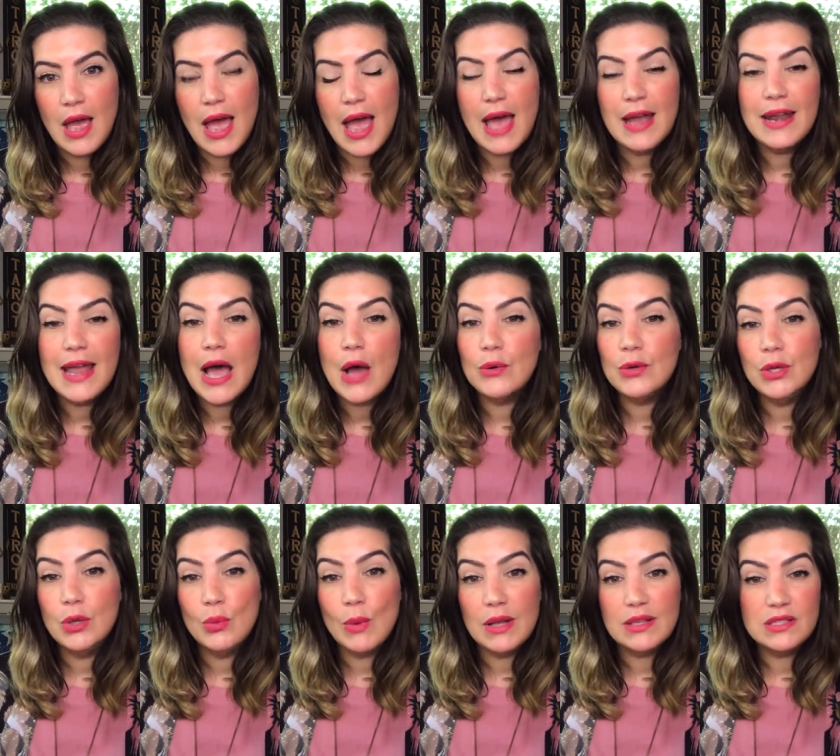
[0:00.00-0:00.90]
and how
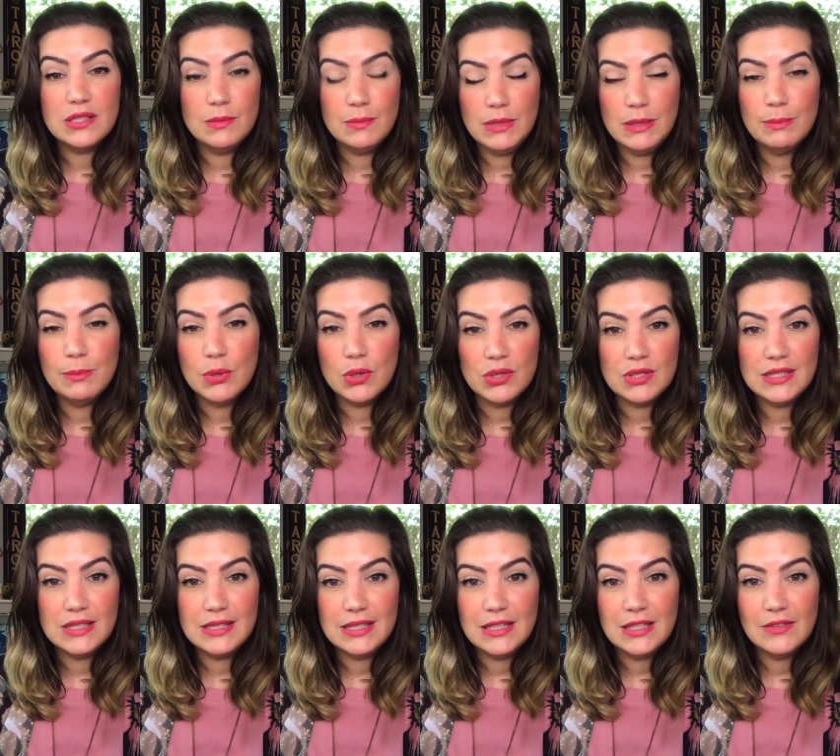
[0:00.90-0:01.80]
you want to be
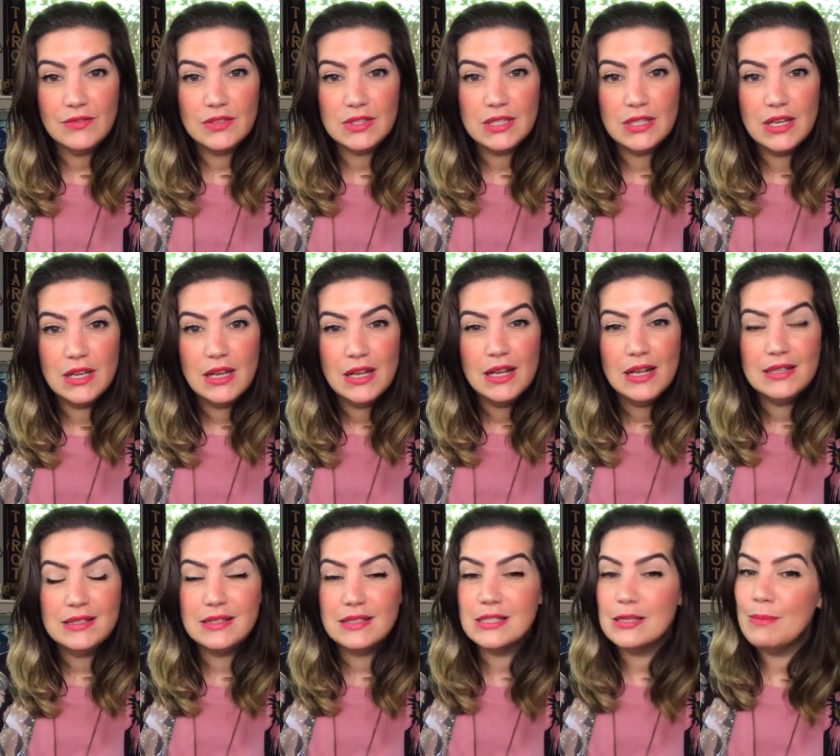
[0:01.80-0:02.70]
perceived?
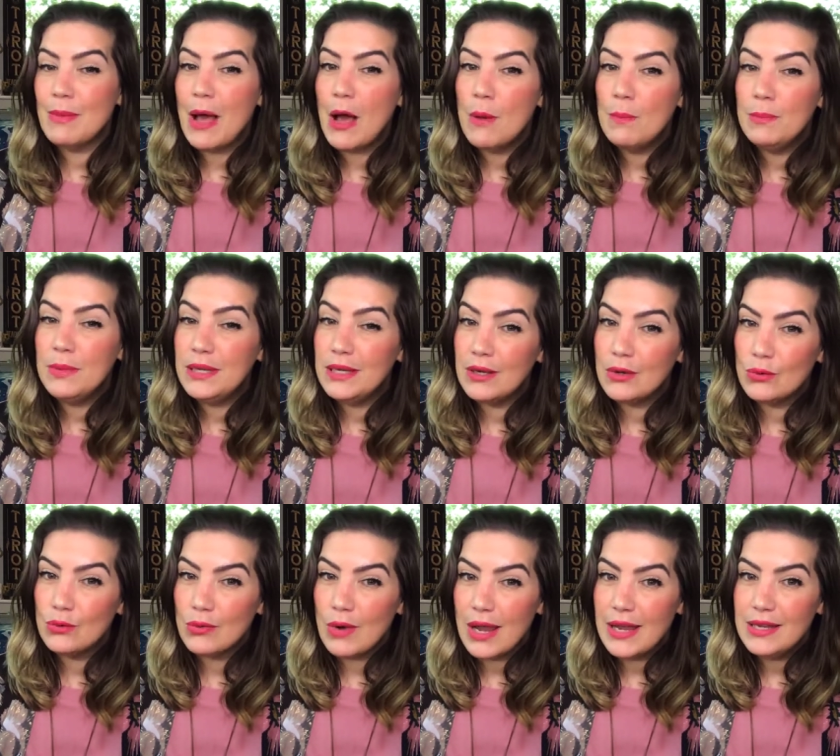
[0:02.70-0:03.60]
Is this about being
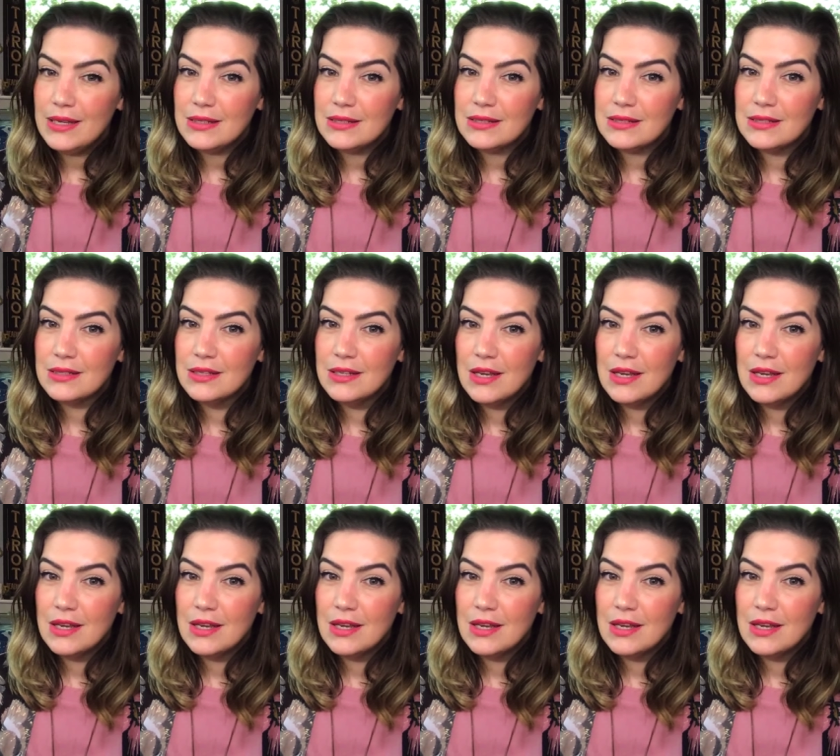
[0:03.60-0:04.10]
right